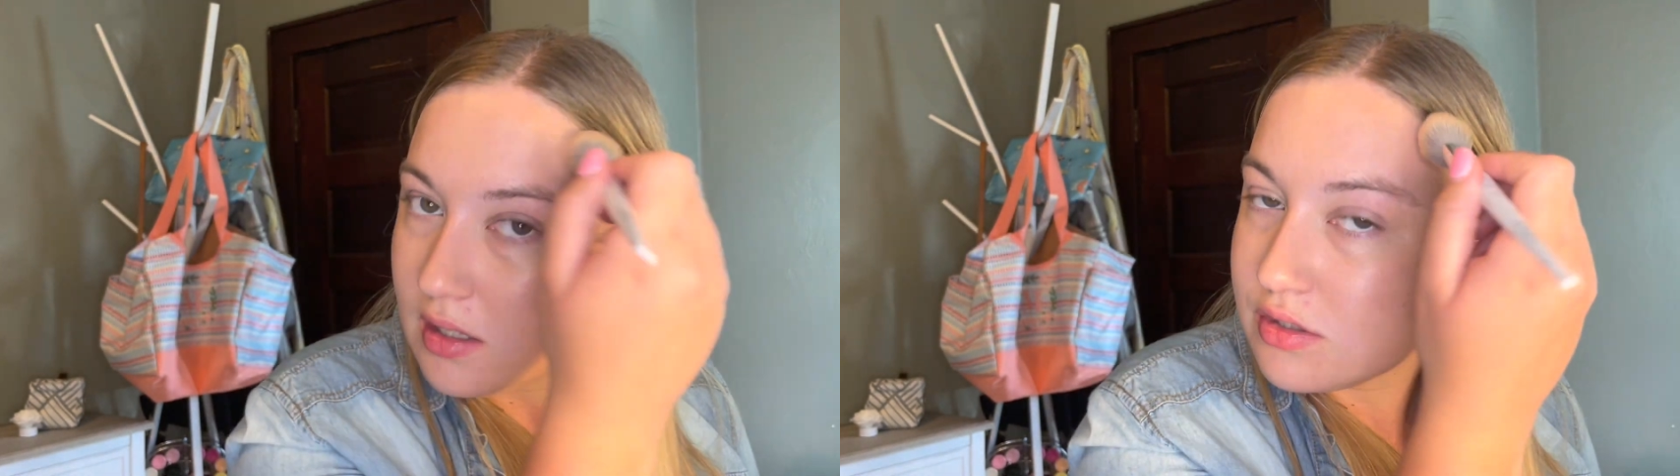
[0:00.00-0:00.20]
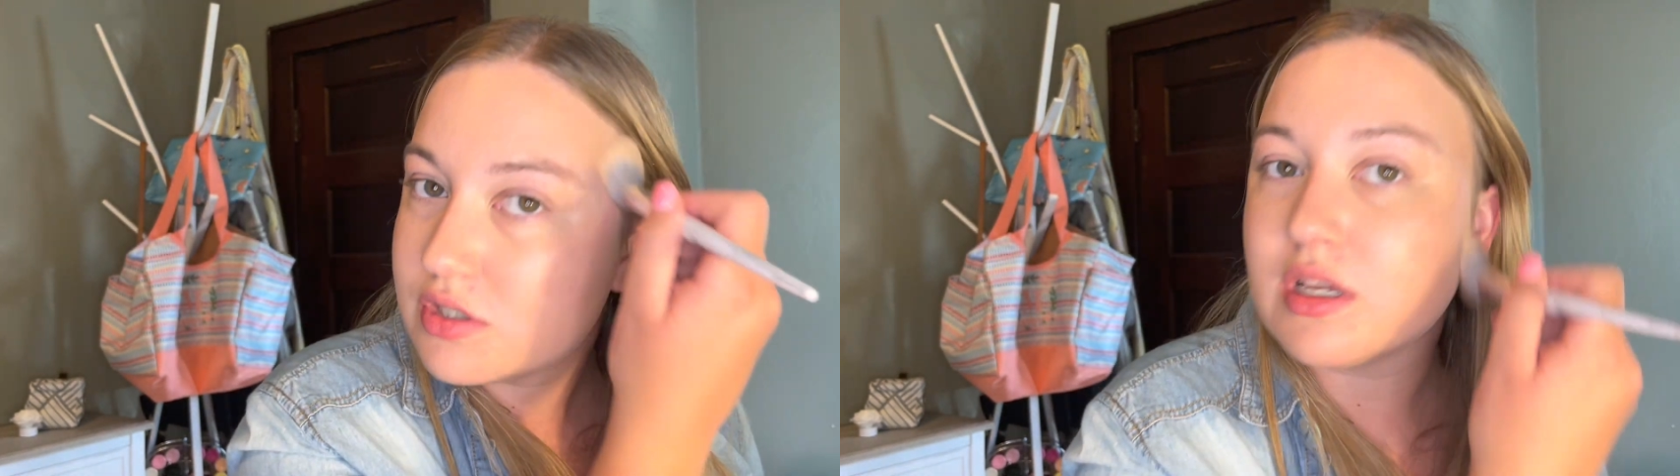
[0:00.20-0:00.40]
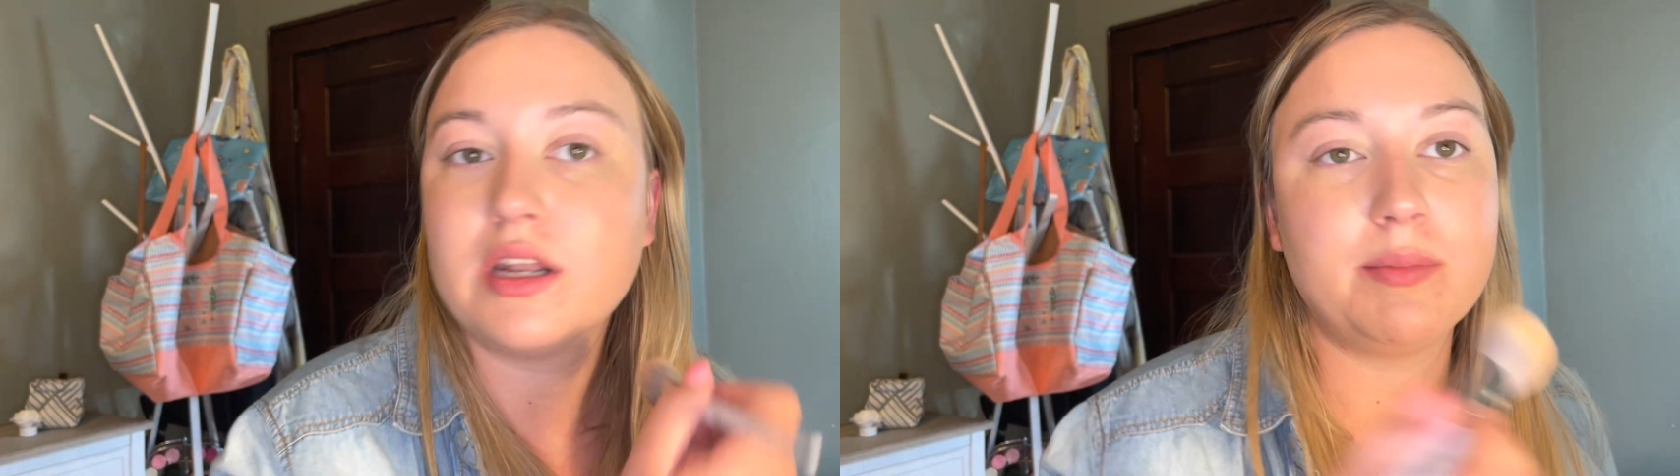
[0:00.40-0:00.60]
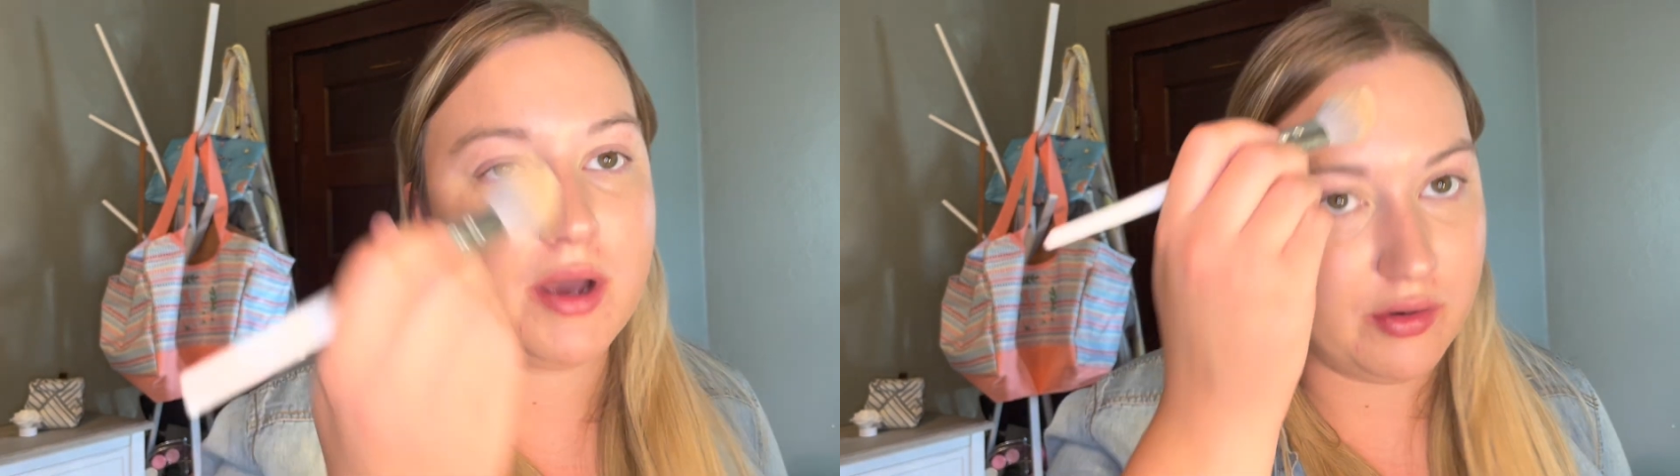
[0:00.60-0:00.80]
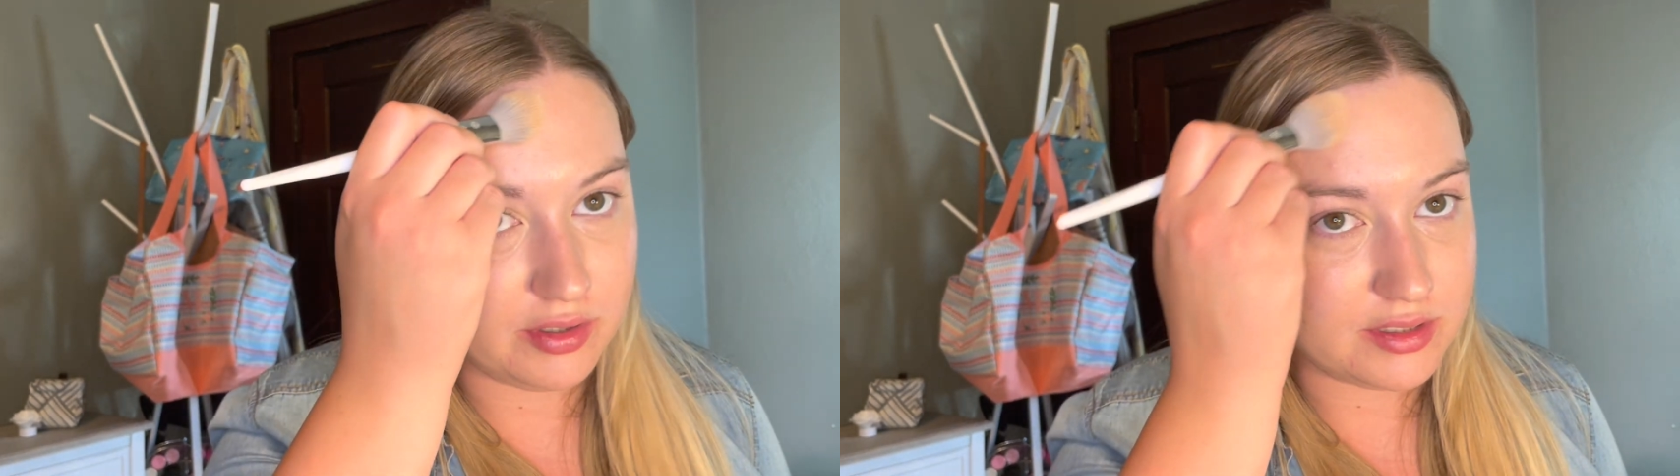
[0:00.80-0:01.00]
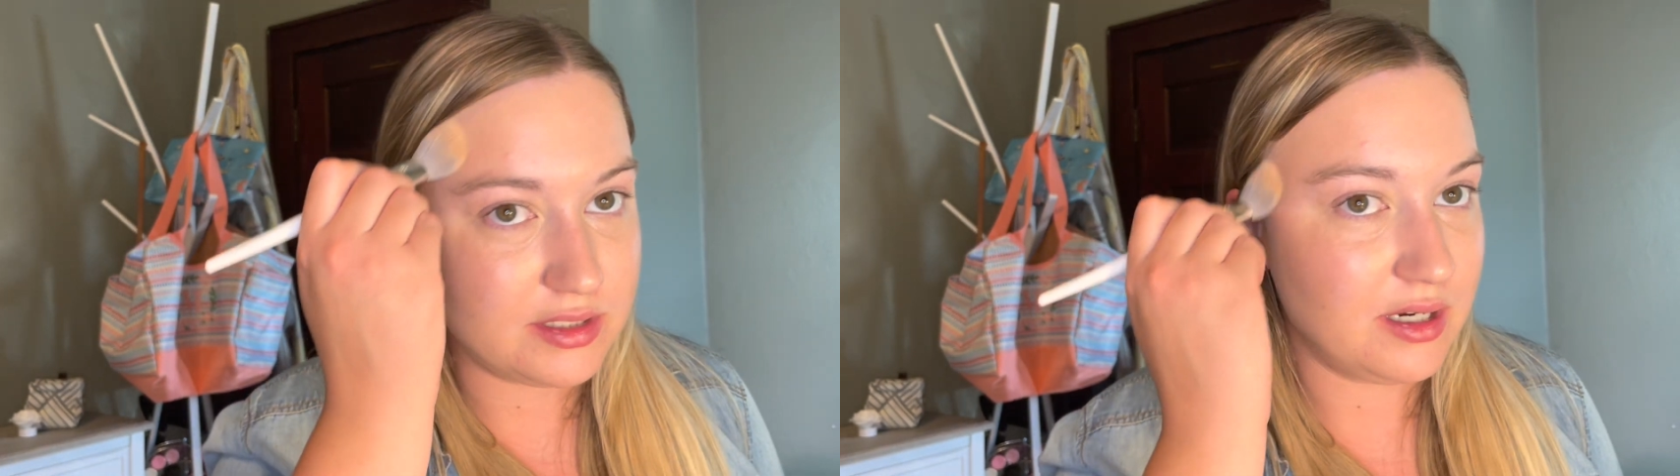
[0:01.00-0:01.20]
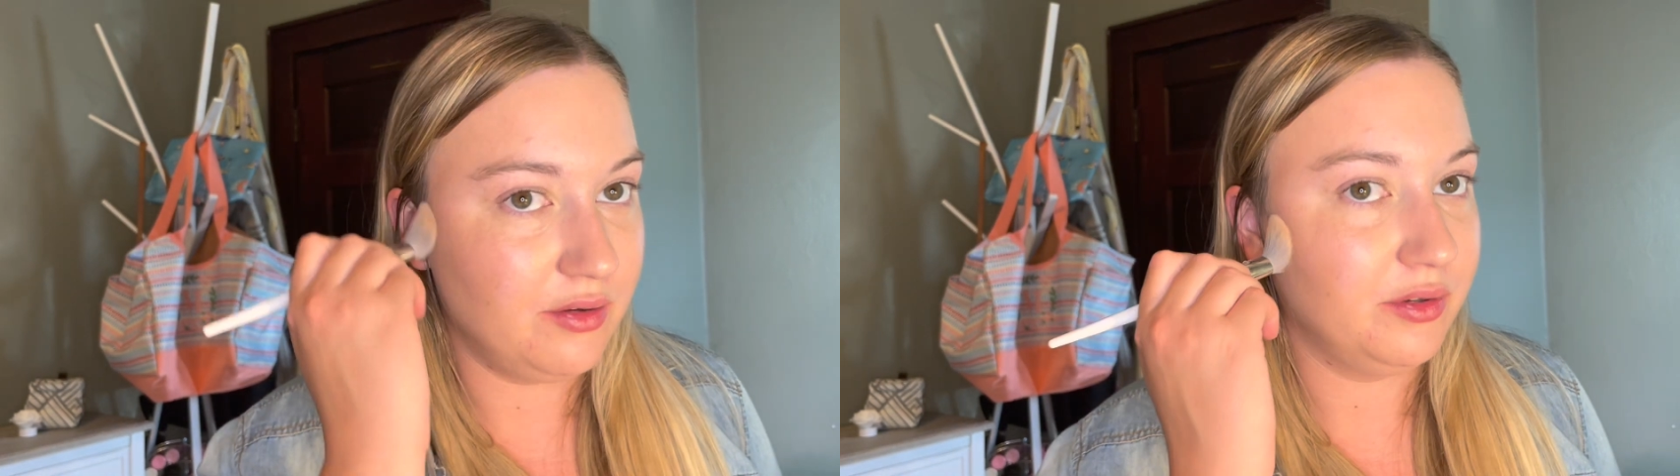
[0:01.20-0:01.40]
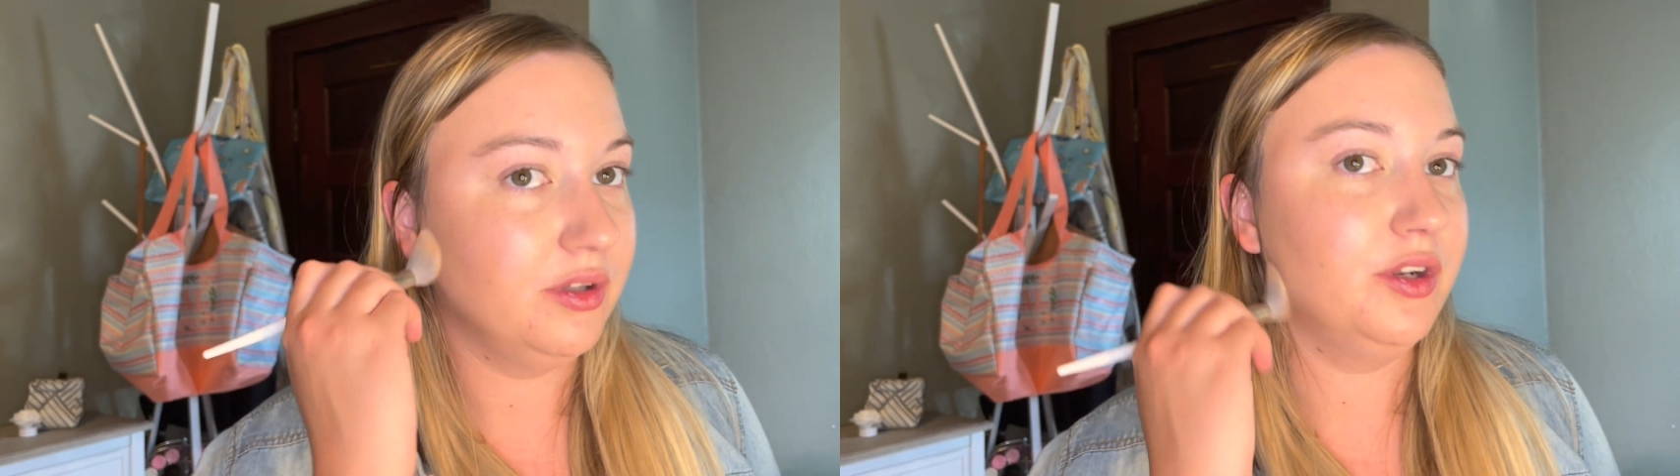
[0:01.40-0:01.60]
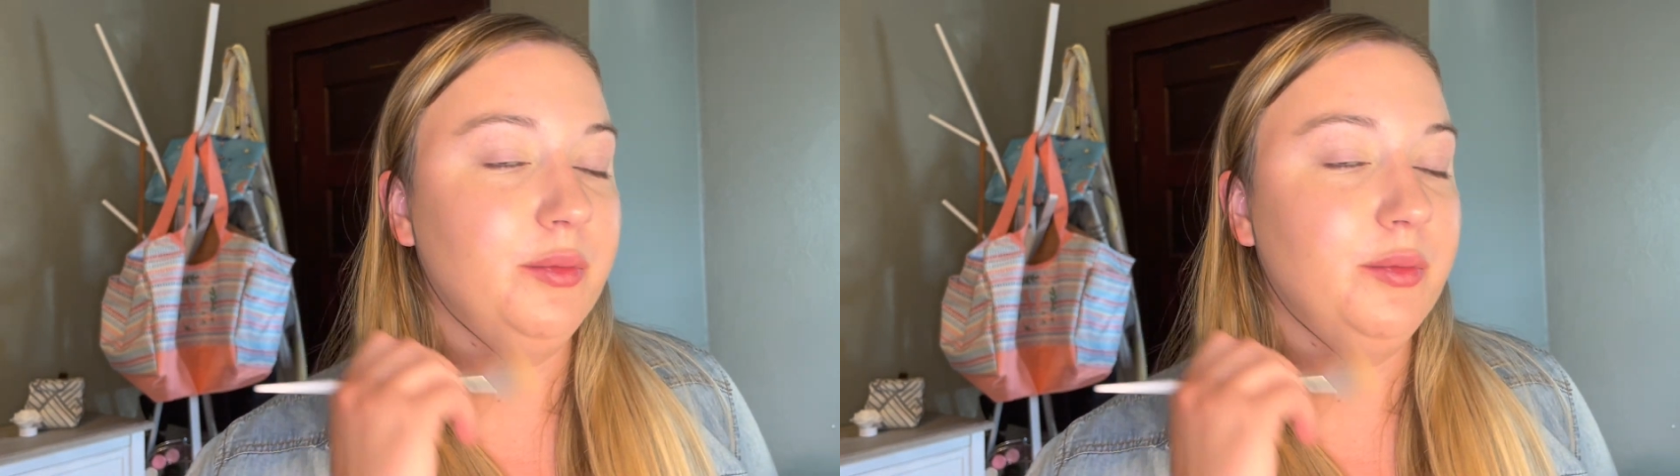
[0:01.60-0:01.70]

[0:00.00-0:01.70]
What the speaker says: Just kind of powders it down a little